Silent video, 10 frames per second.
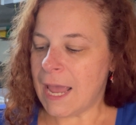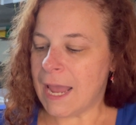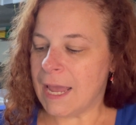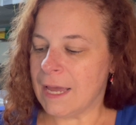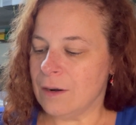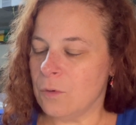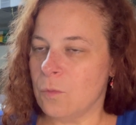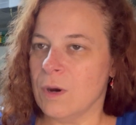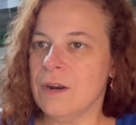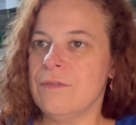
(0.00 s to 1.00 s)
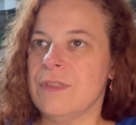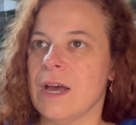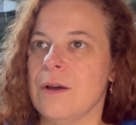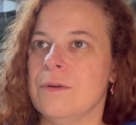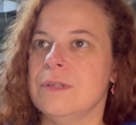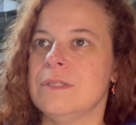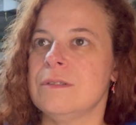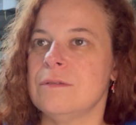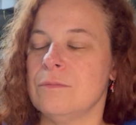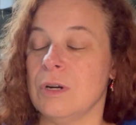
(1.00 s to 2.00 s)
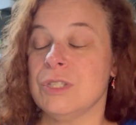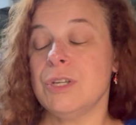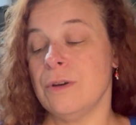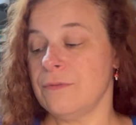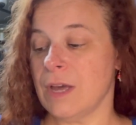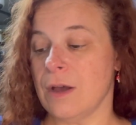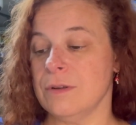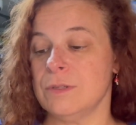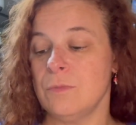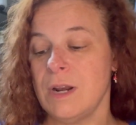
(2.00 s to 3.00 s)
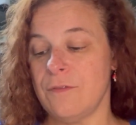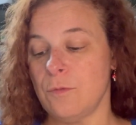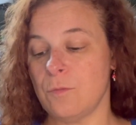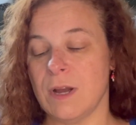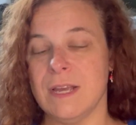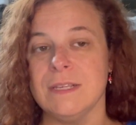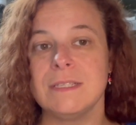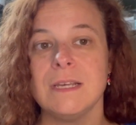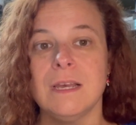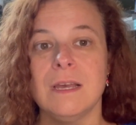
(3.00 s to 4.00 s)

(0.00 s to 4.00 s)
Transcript: And one of those, well, two of those, one of them was